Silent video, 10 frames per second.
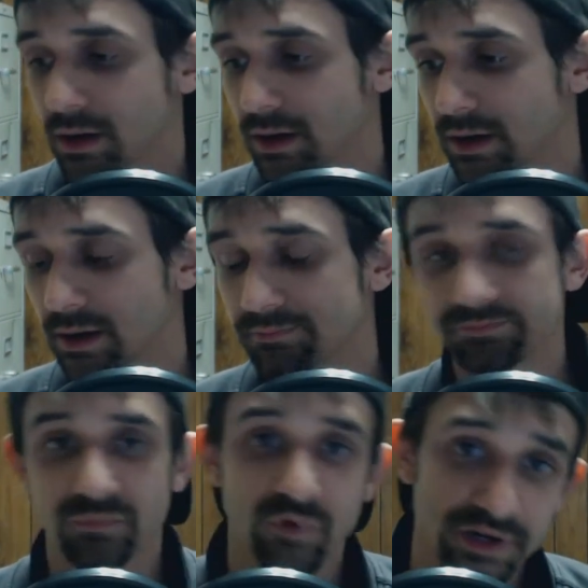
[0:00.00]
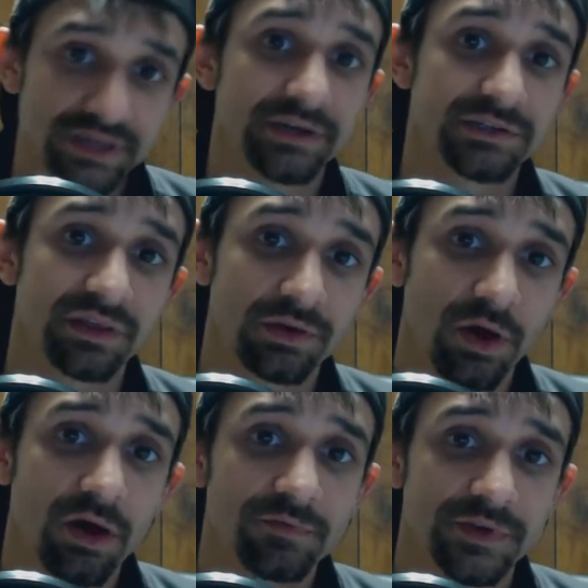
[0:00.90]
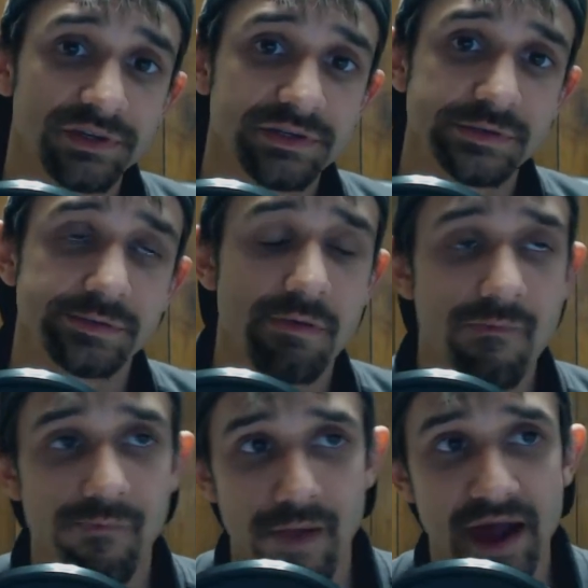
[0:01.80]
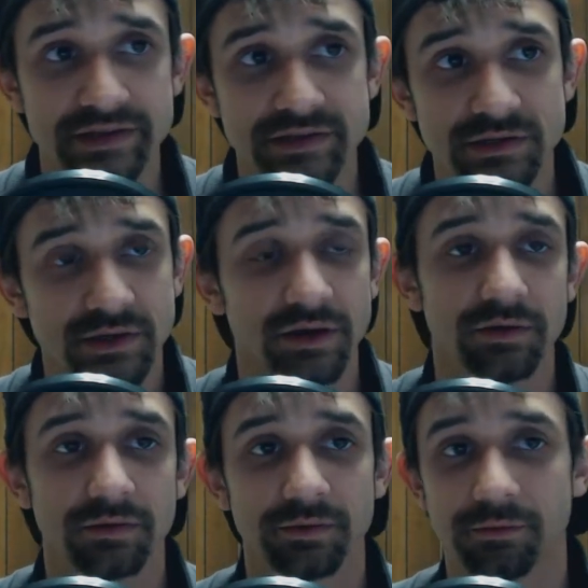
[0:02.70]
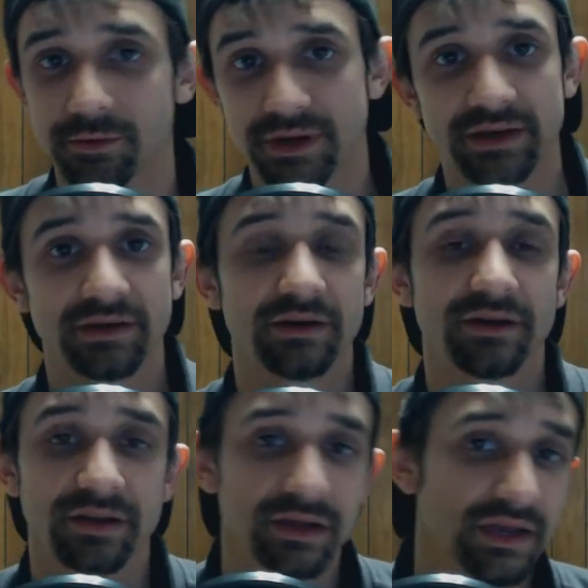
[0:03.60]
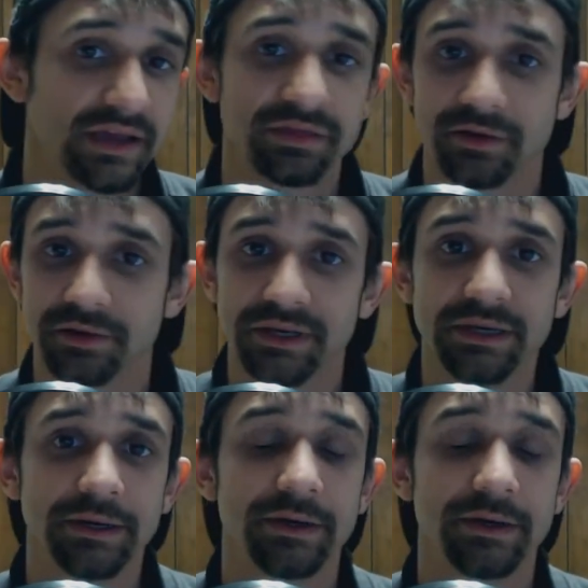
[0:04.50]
run here to the office, that's, getting here to like 8:30,